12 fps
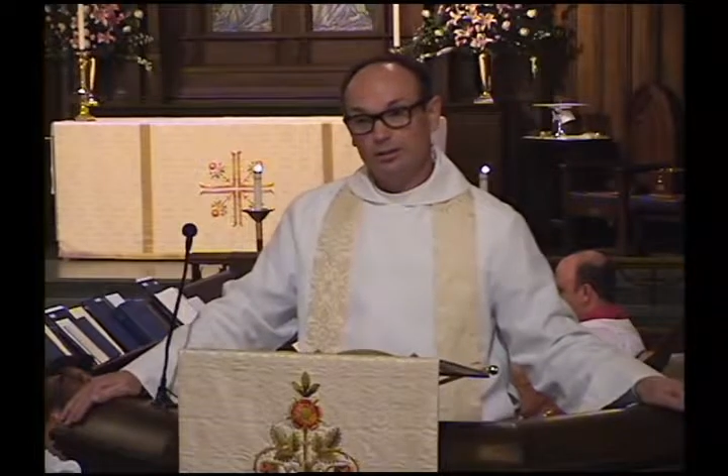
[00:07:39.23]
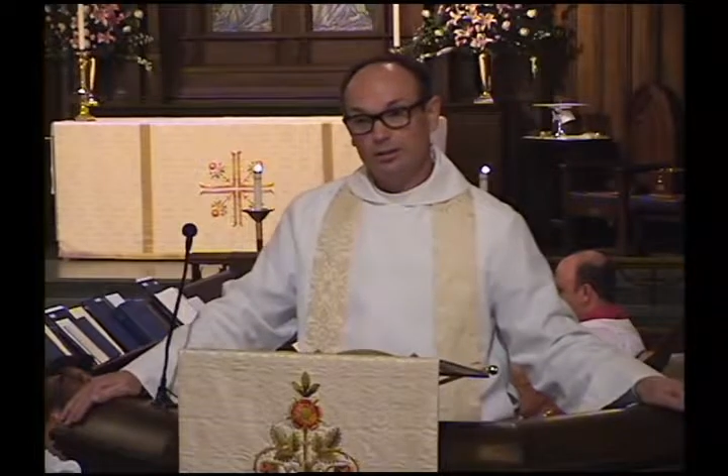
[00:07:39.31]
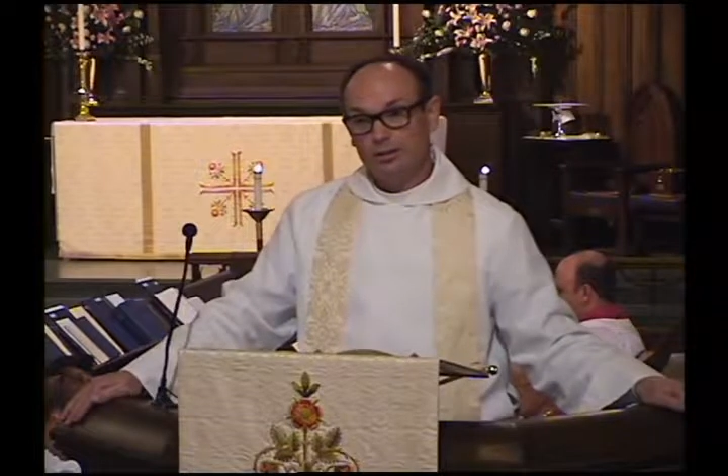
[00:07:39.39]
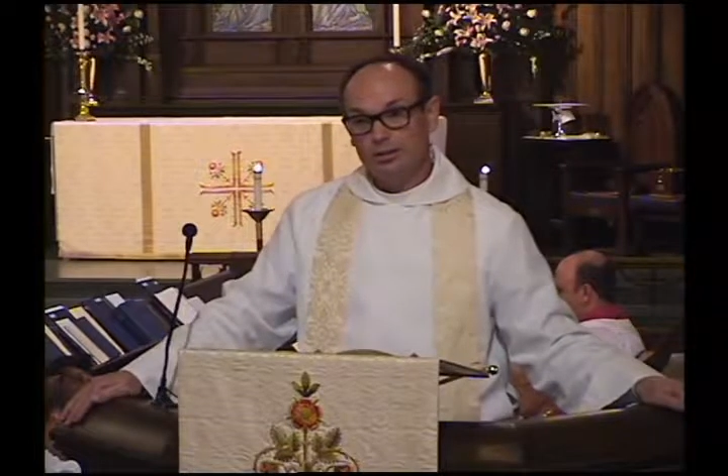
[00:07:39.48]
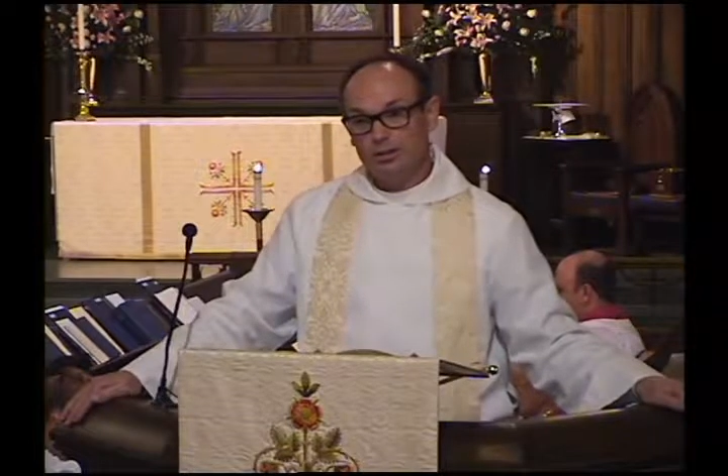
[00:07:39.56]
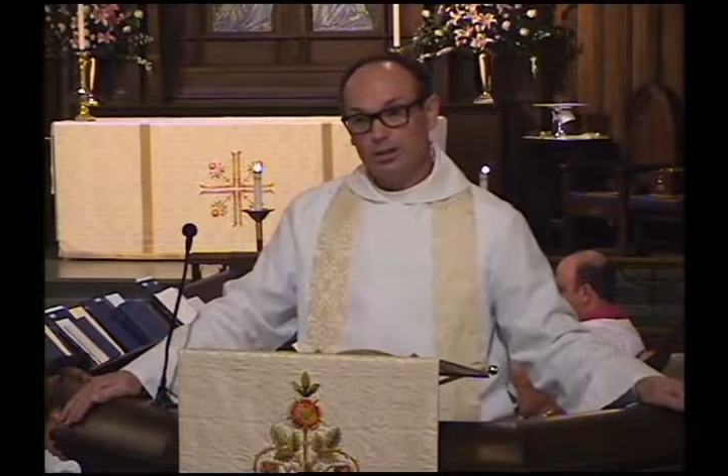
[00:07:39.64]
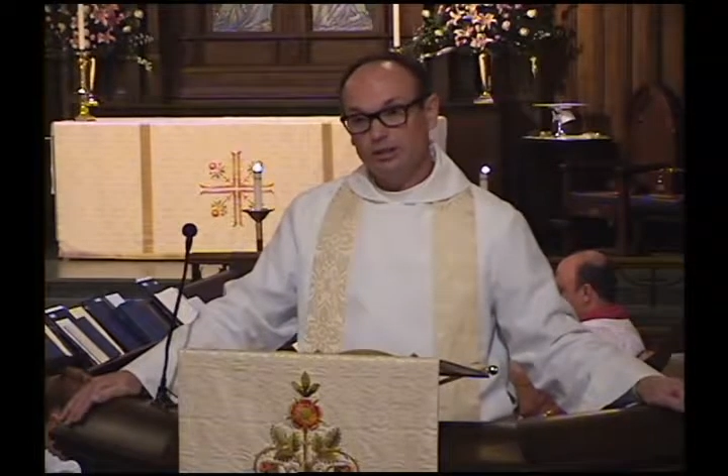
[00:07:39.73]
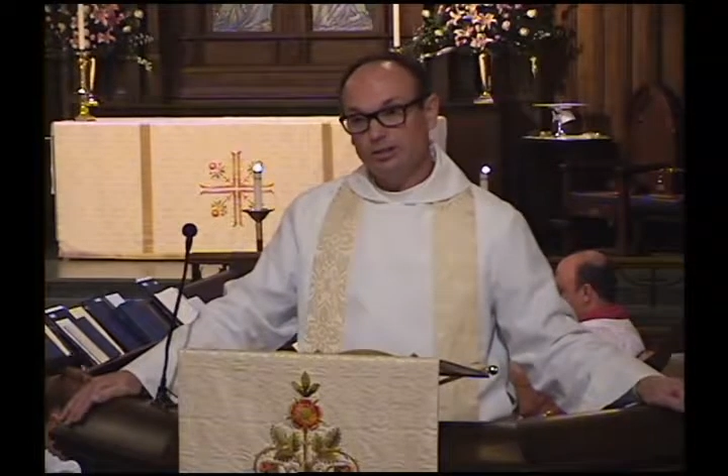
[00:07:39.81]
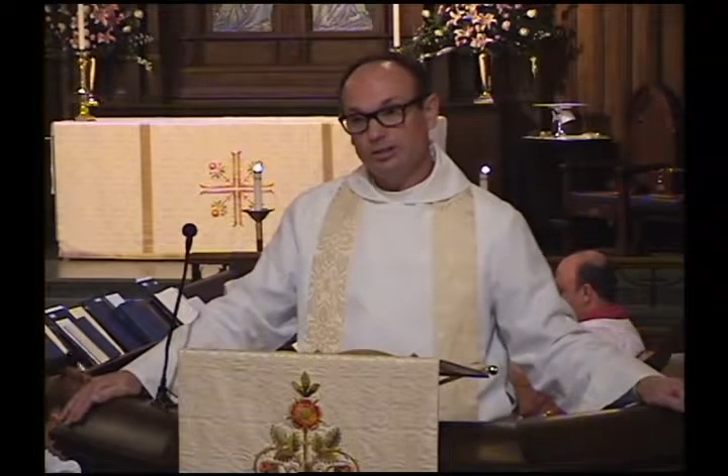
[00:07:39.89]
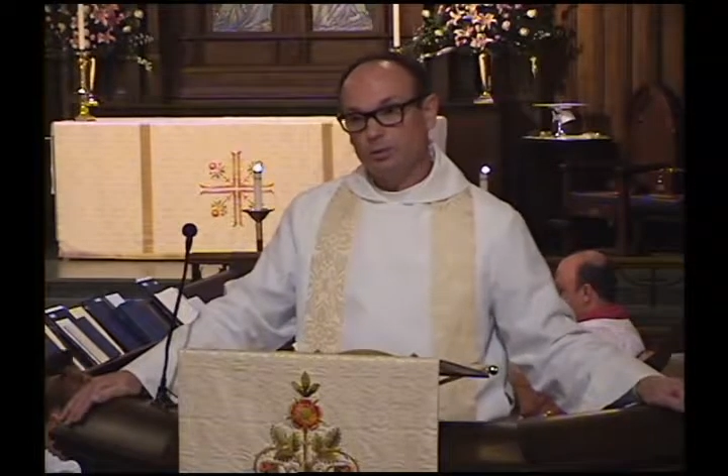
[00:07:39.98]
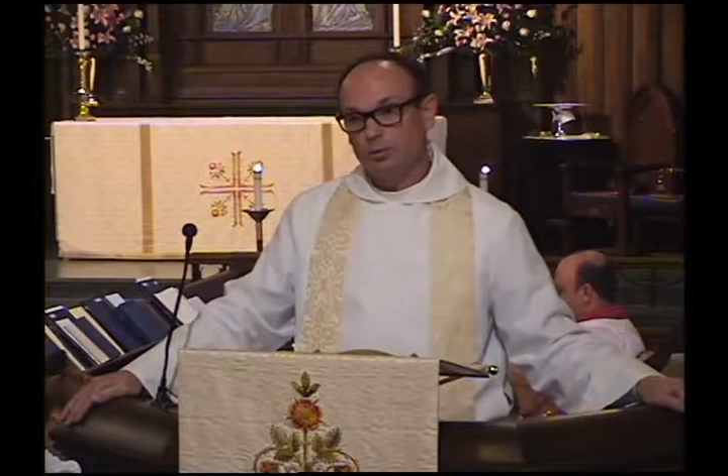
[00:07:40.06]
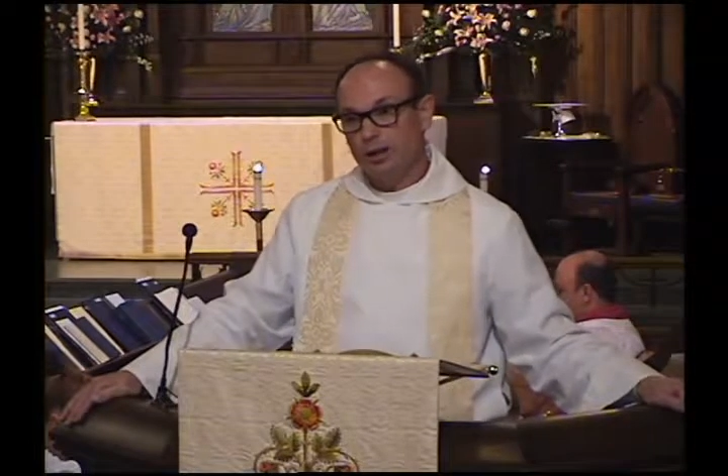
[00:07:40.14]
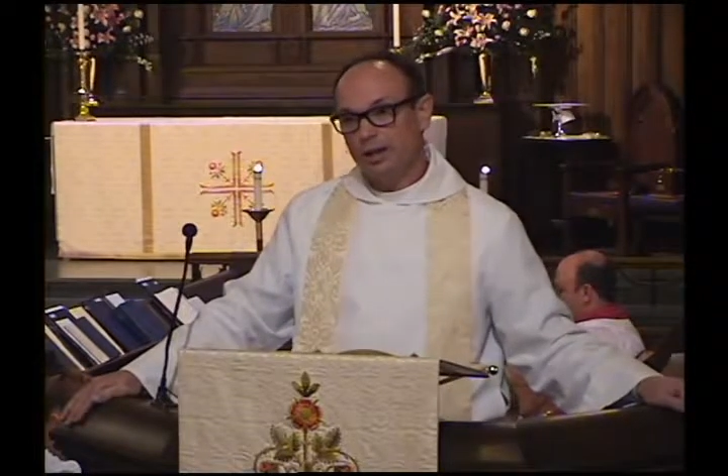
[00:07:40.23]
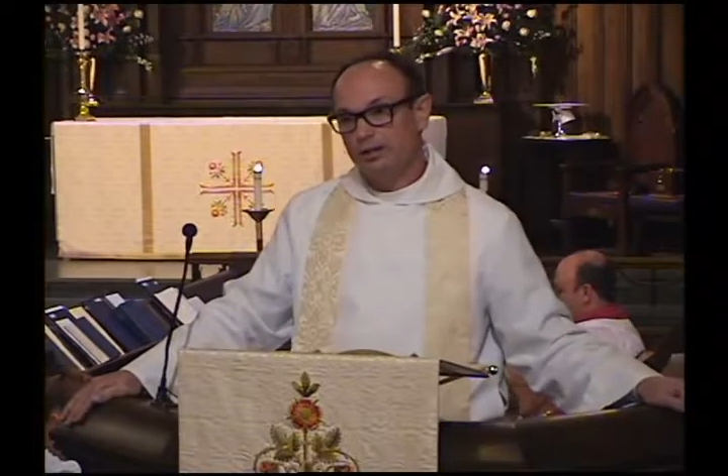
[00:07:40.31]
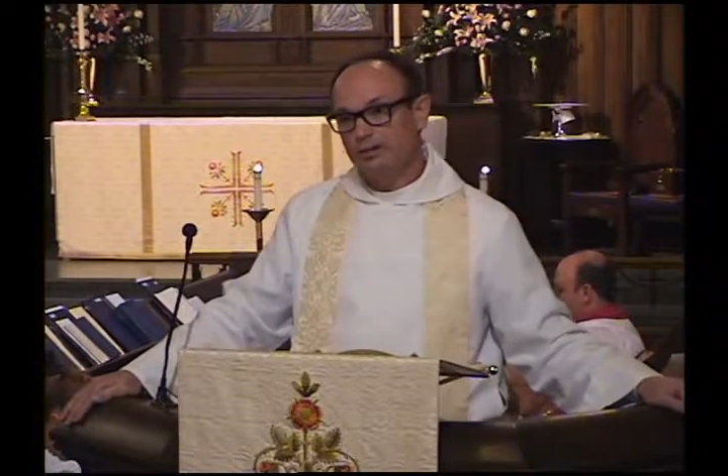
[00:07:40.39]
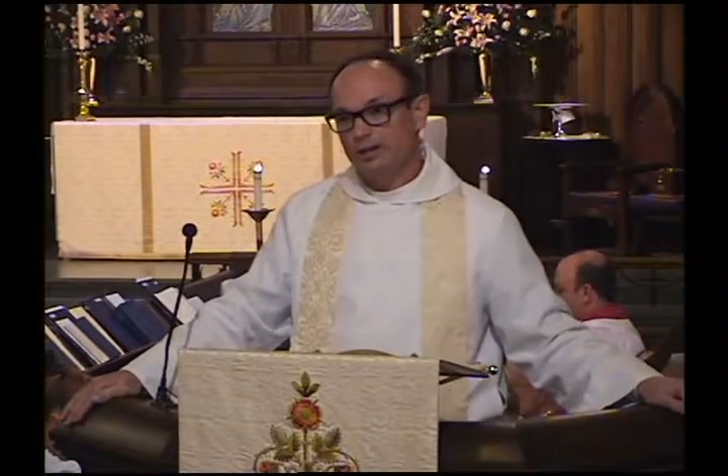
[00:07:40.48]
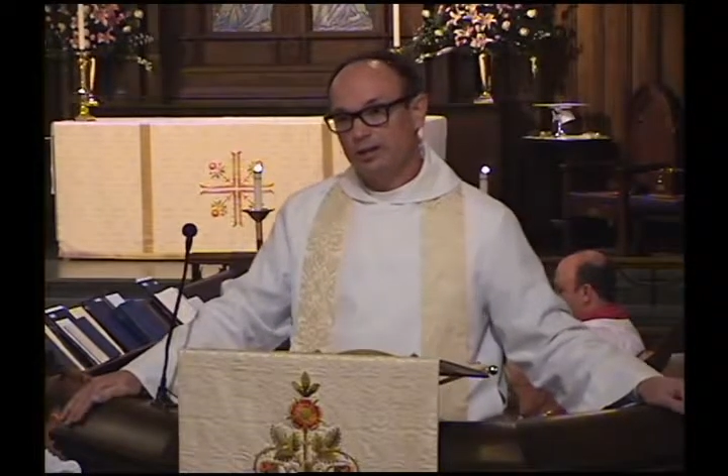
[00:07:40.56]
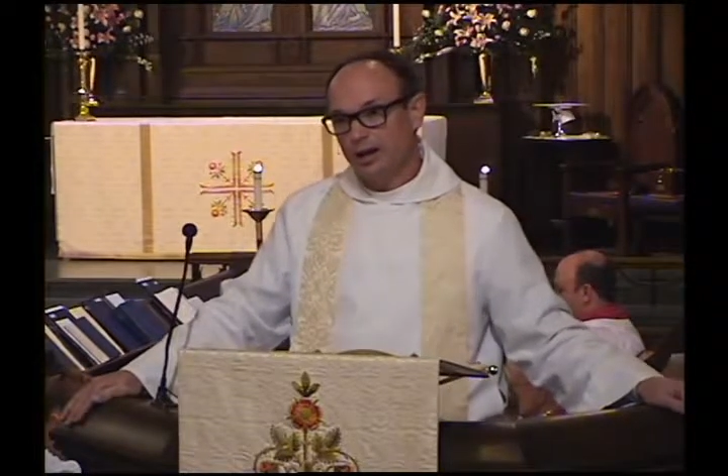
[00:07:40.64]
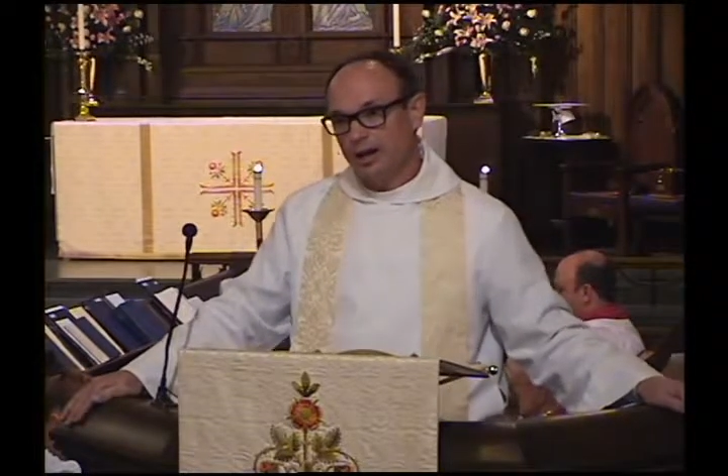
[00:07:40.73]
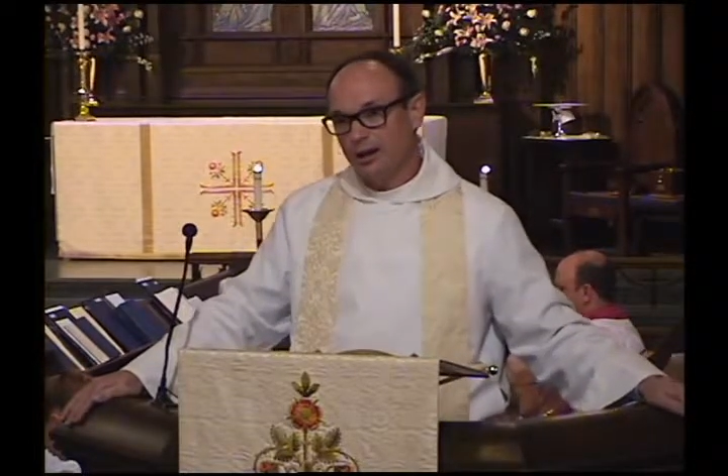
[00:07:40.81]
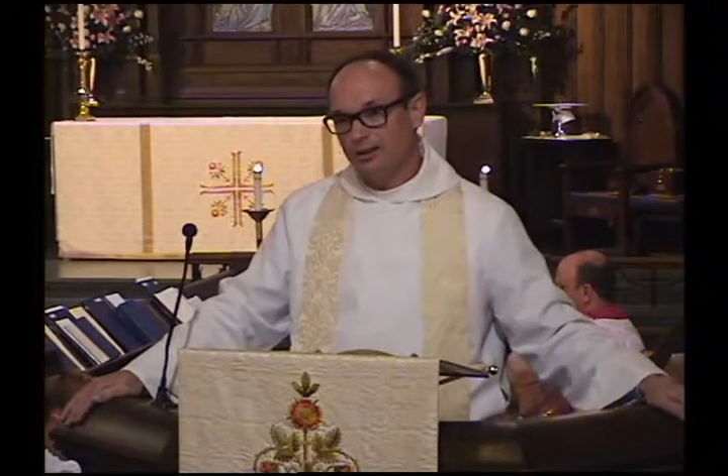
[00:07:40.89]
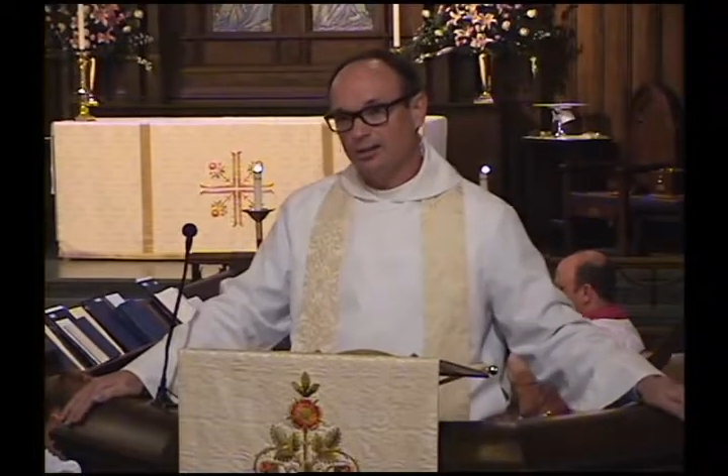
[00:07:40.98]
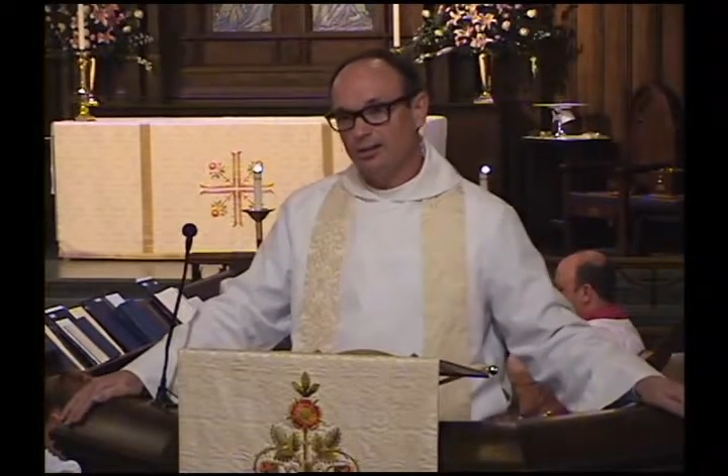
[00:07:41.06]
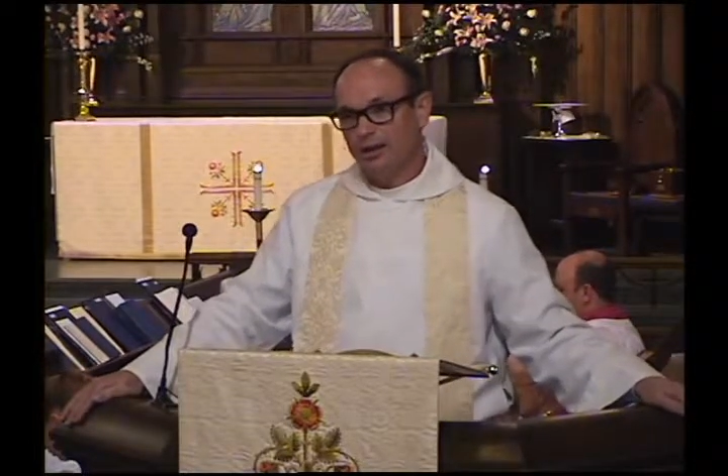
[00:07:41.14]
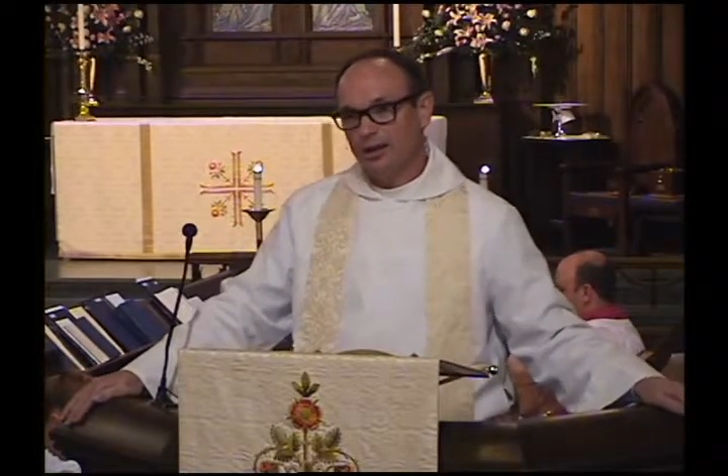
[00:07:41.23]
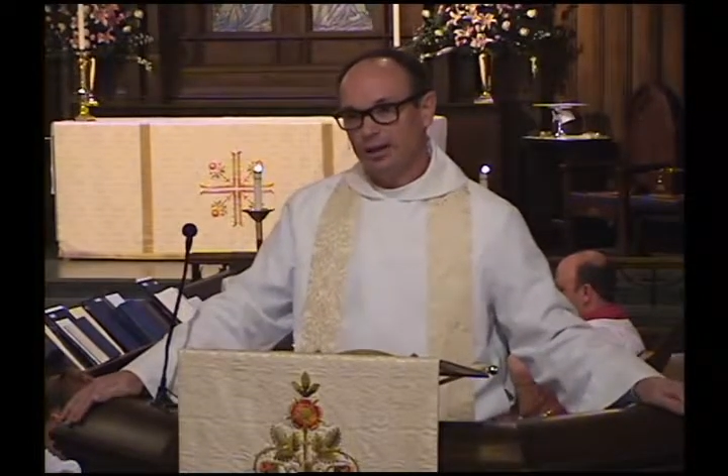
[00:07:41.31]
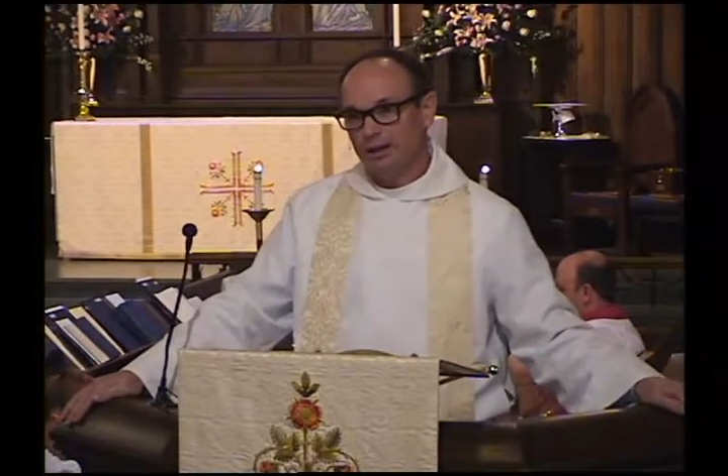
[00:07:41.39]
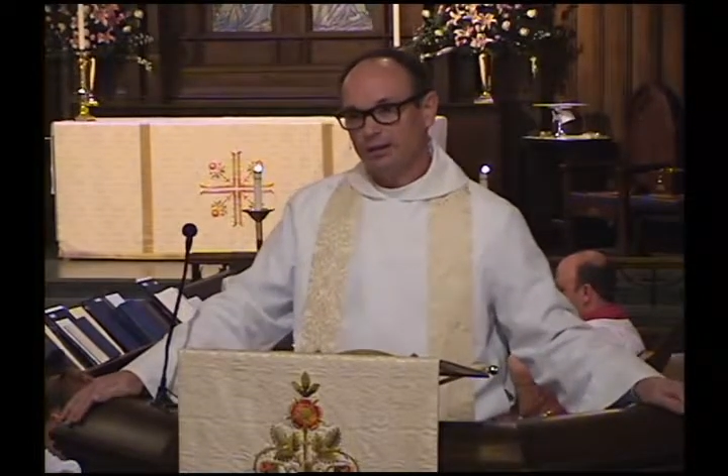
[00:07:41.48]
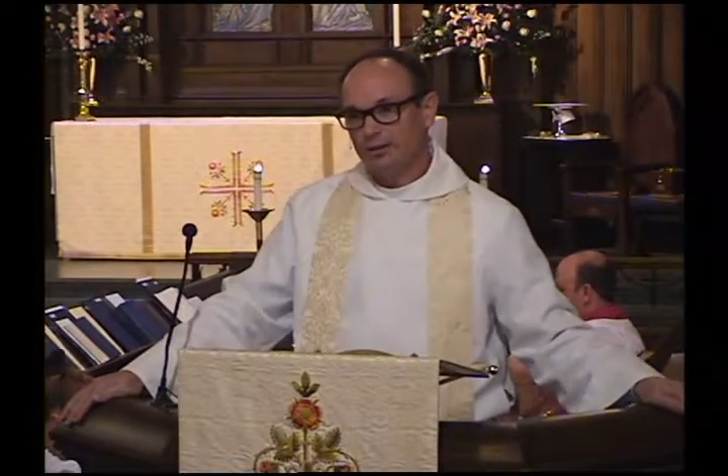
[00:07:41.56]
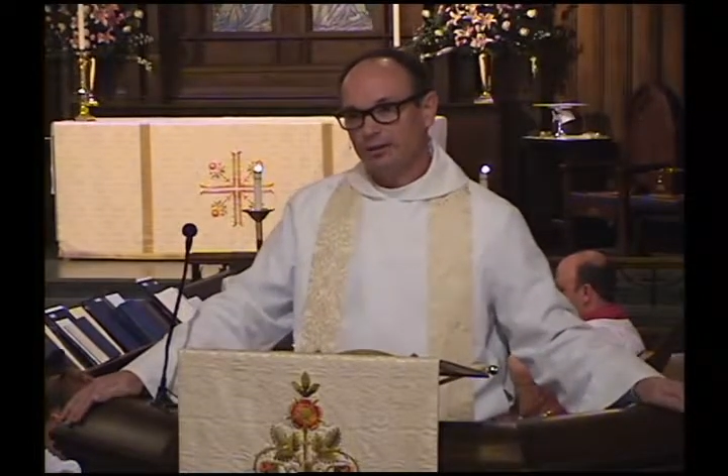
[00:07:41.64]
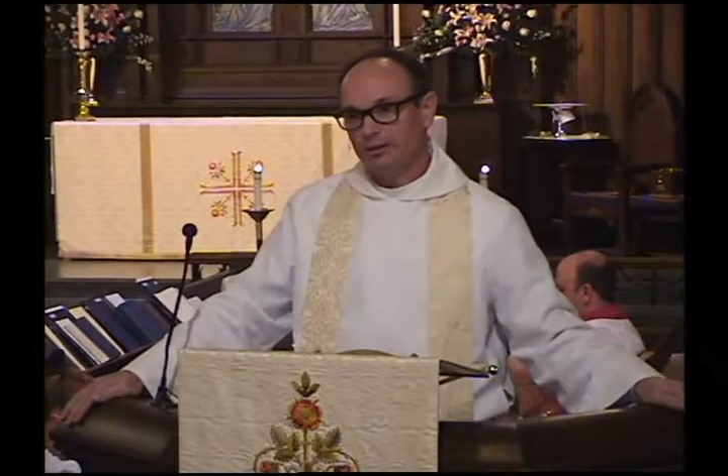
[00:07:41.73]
And Jesus prays to God today